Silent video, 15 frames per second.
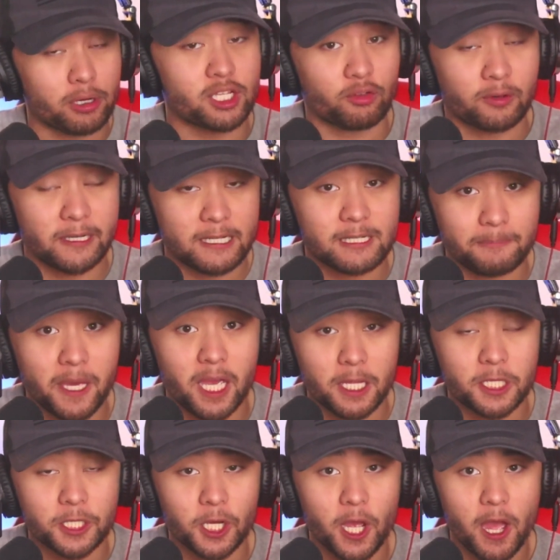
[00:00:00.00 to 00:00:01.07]
free
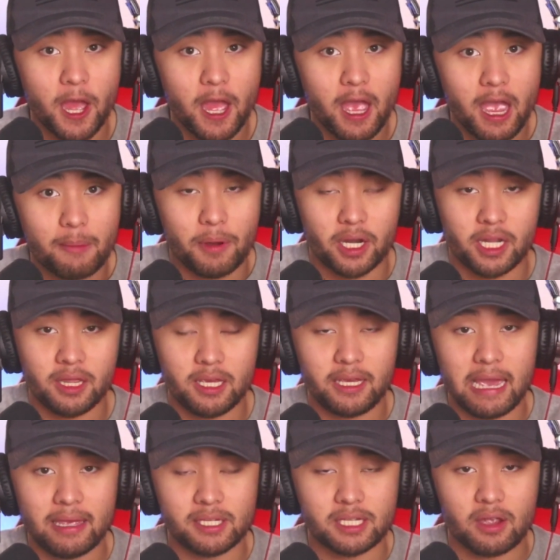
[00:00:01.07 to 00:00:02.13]
speech, but in the
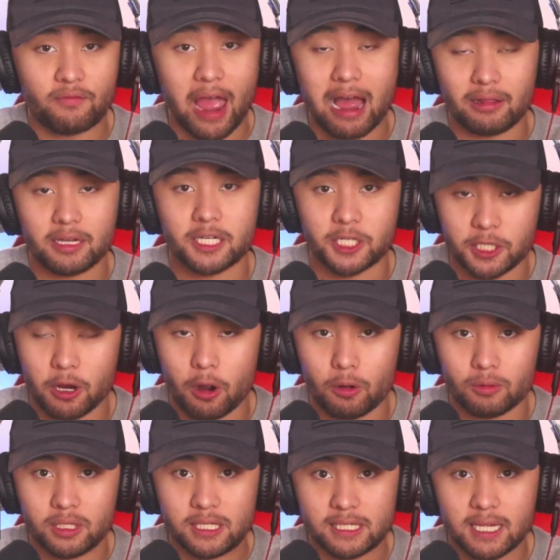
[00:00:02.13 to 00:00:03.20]
case of Alex
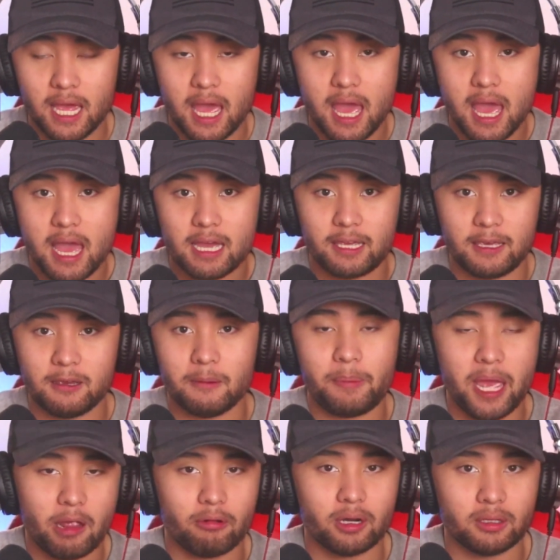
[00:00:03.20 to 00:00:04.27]
Jones, he
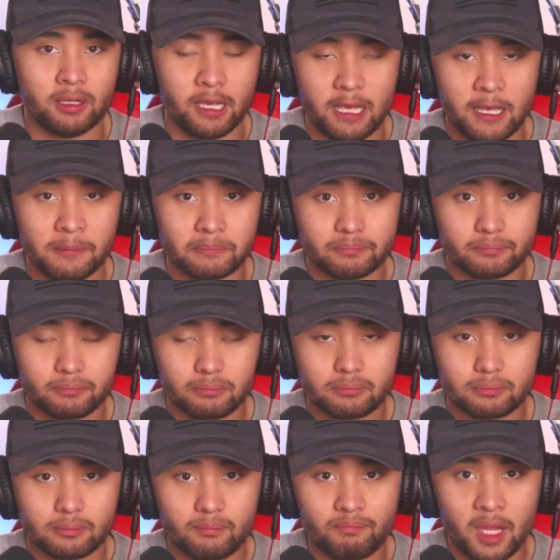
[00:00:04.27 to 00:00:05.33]
apparently
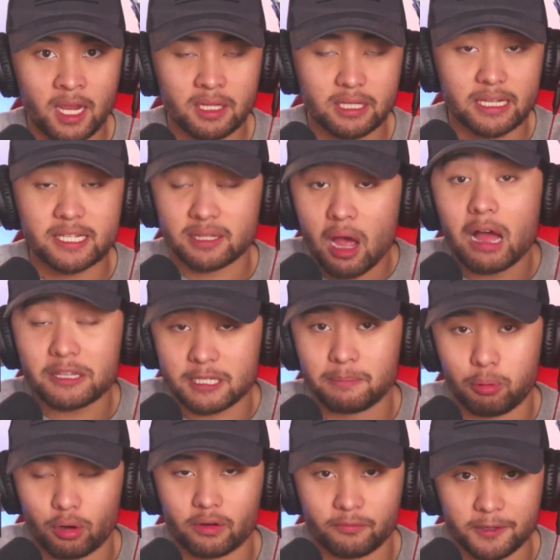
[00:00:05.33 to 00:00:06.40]
does not
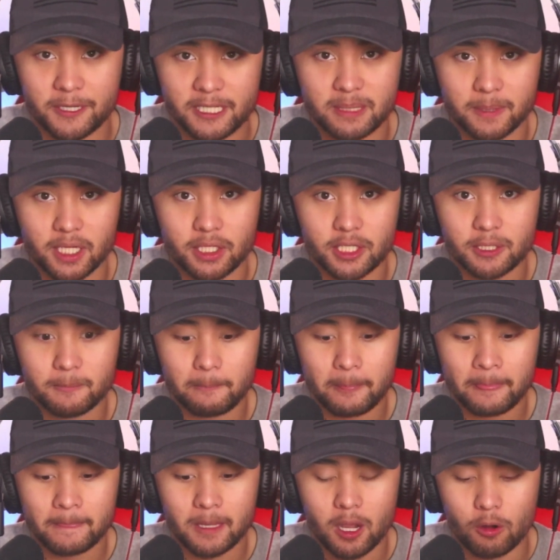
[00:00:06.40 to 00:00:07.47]
support free speech.
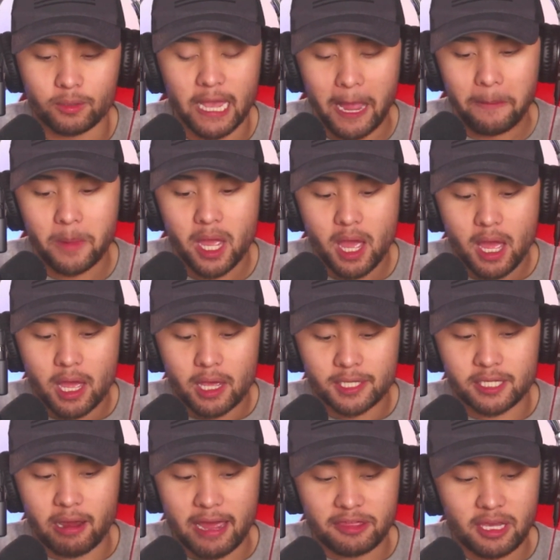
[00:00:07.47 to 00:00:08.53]
Okay,
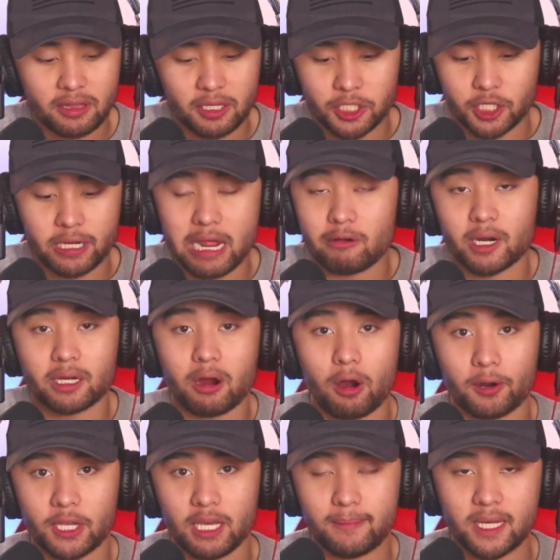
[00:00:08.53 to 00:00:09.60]
so I think the generic
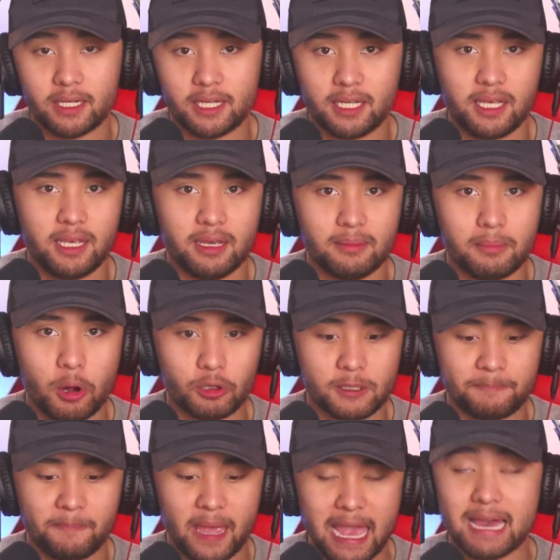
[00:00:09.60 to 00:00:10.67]
argument he and most
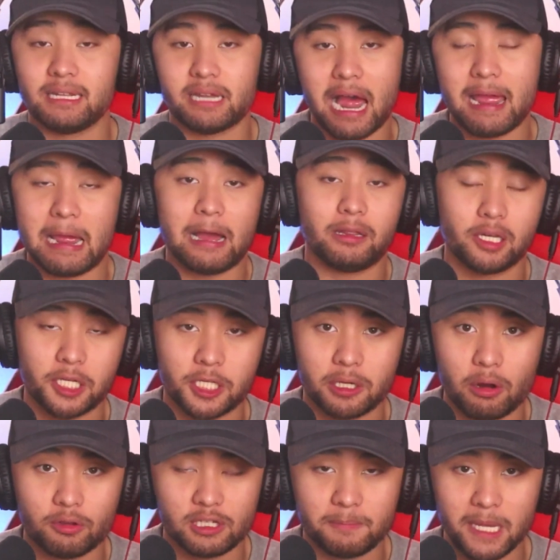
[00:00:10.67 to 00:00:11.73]
anti-Alex
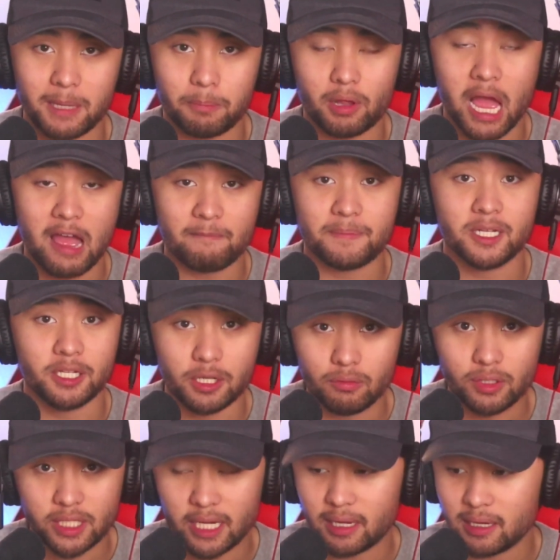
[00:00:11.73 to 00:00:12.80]
Jones people have been
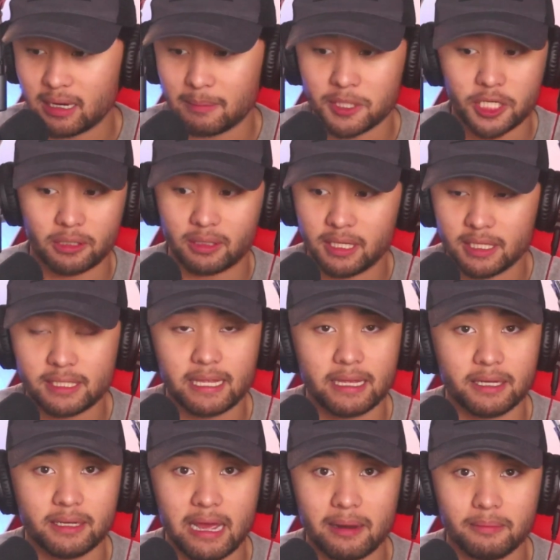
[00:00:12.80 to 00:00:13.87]
using, and I'm sure he said
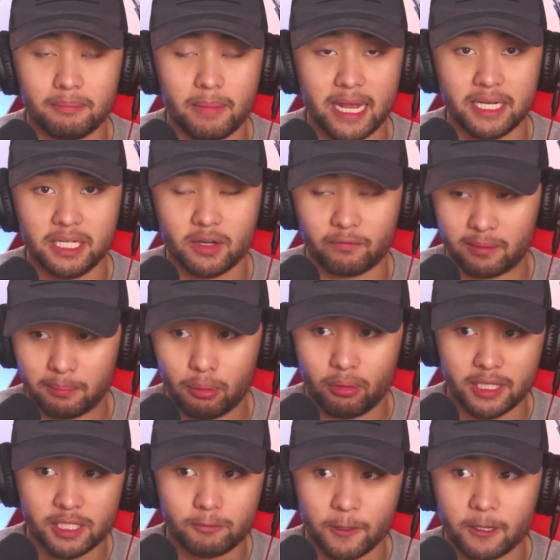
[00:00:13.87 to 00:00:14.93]
it at many different
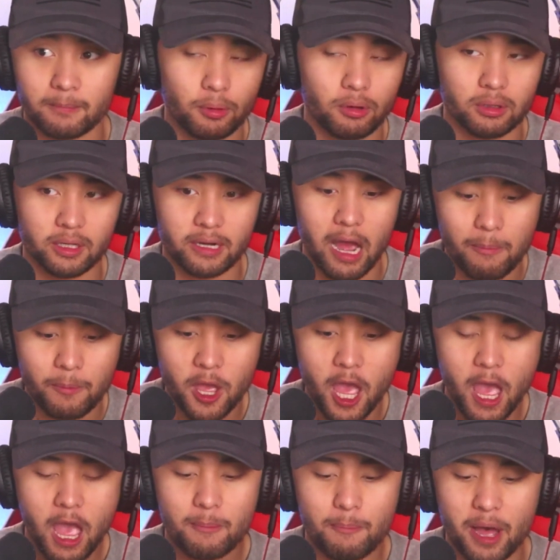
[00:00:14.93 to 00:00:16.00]
points, we could pull it up,
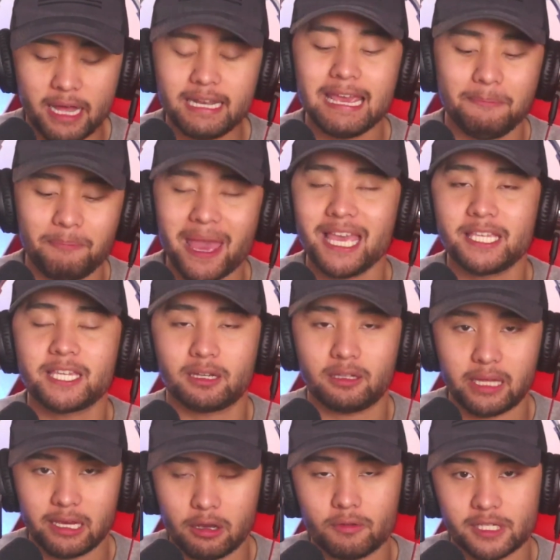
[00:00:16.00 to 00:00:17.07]
but it
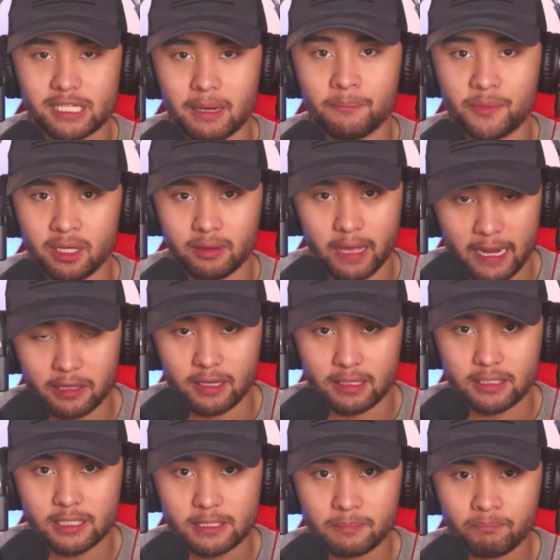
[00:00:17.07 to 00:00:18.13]
basically goes something like
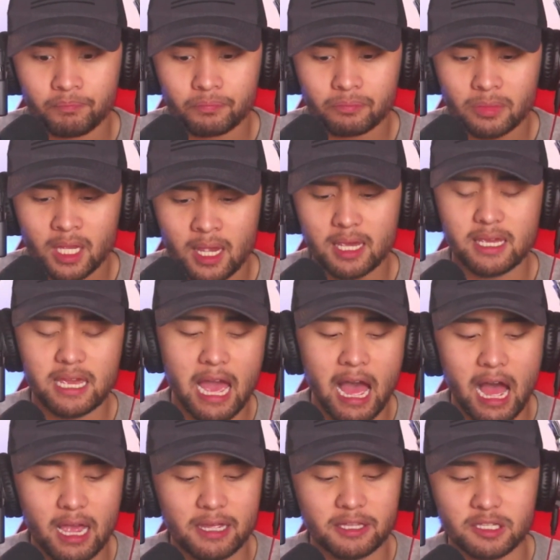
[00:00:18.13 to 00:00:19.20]
this.
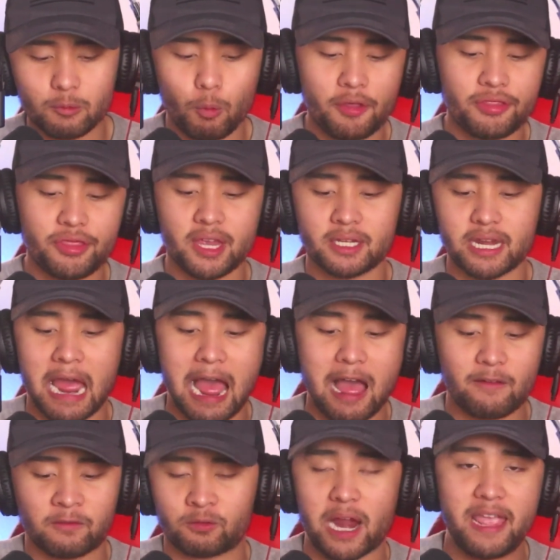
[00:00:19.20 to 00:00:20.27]
Yeah, it's one thing to
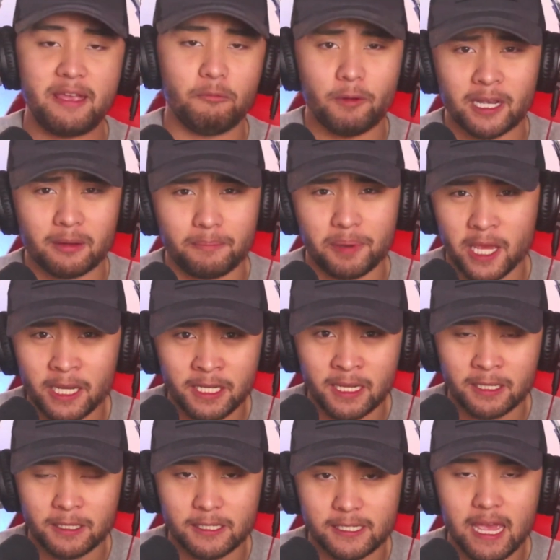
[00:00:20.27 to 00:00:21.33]
have right-wing
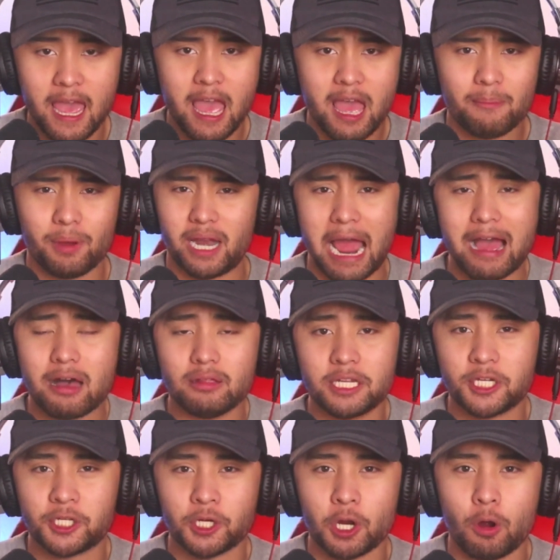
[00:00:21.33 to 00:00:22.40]
opinions, but
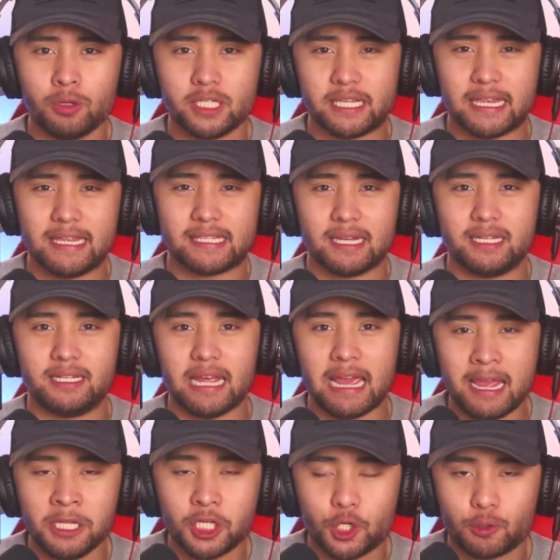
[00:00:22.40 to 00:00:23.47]
Alex Jones is a
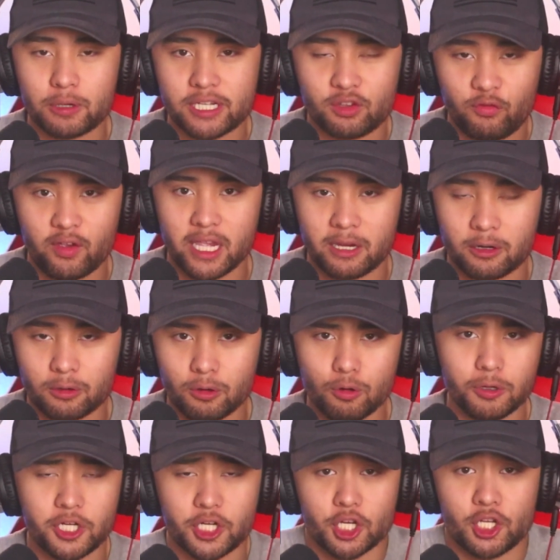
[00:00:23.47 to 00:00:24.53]
dangerous figure
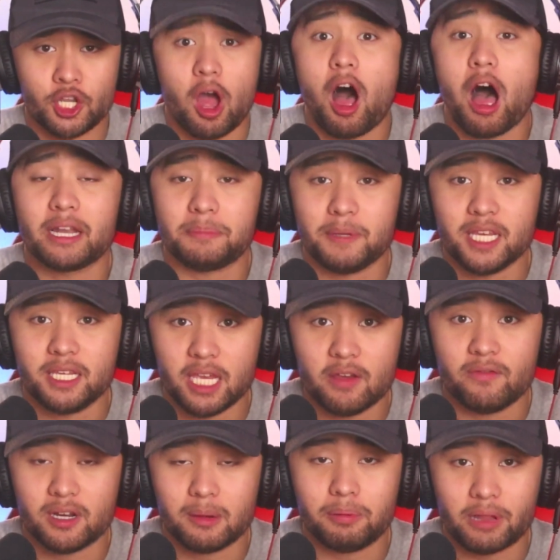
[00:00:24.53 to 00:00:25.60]
who should not be
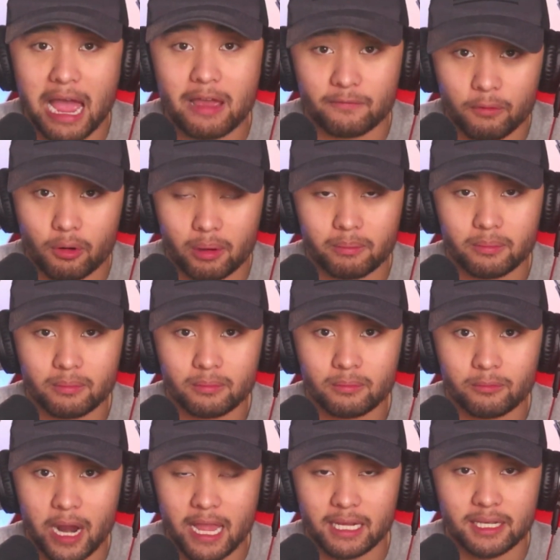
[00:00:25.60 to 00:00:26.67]
given a platform,
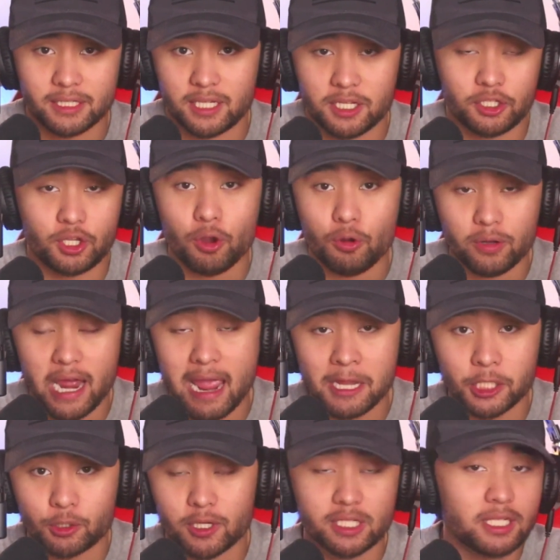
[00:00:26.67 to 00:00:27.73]
right? Because he's too
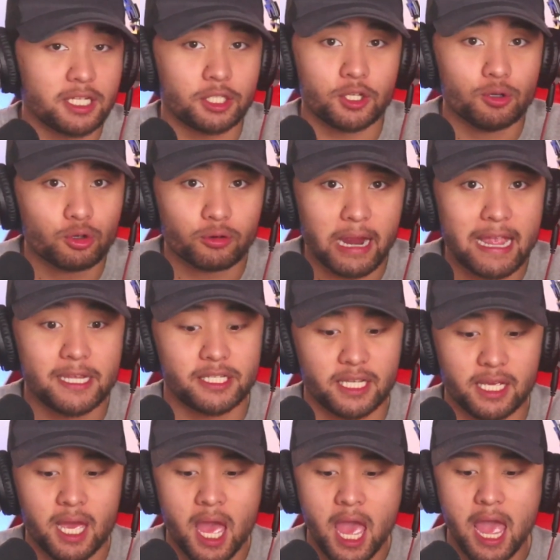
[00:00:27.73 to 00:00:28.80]
dangerous, he's too
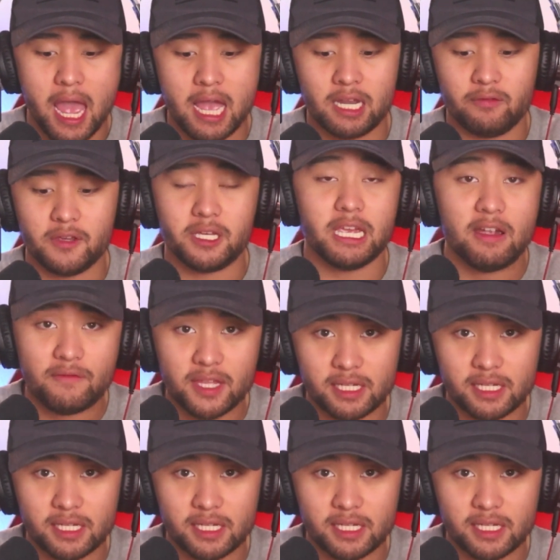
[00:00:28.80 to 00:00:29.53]
crazy, and if you give this